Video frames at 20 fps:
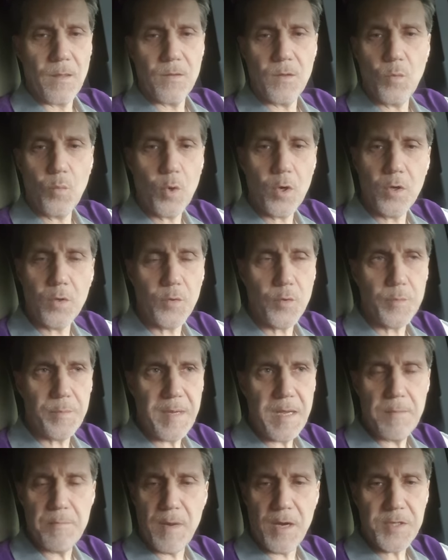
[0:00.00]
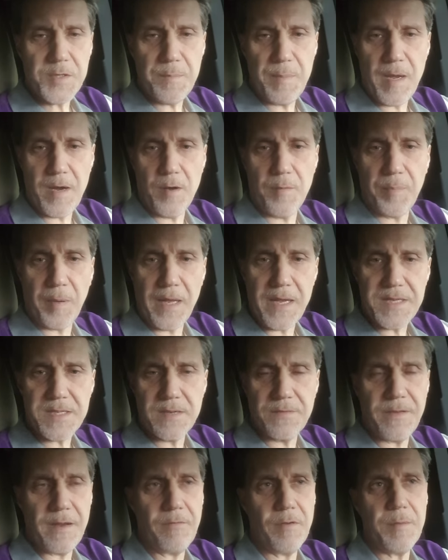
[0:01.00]
the world would be a much better place
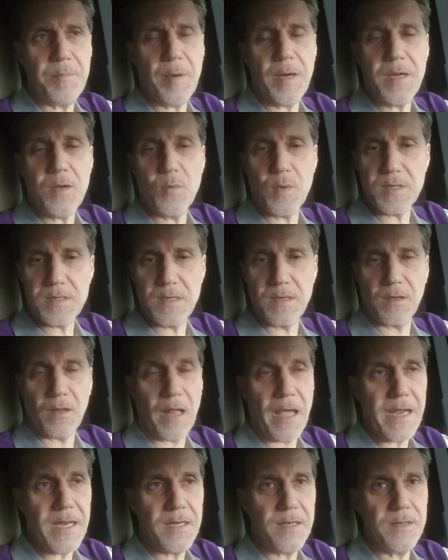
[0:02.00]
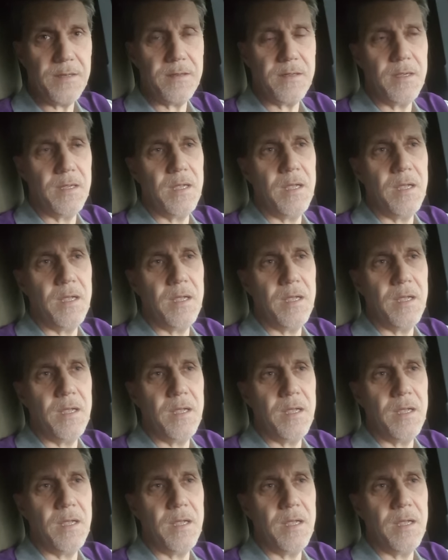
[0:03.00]
if everybody was enlightened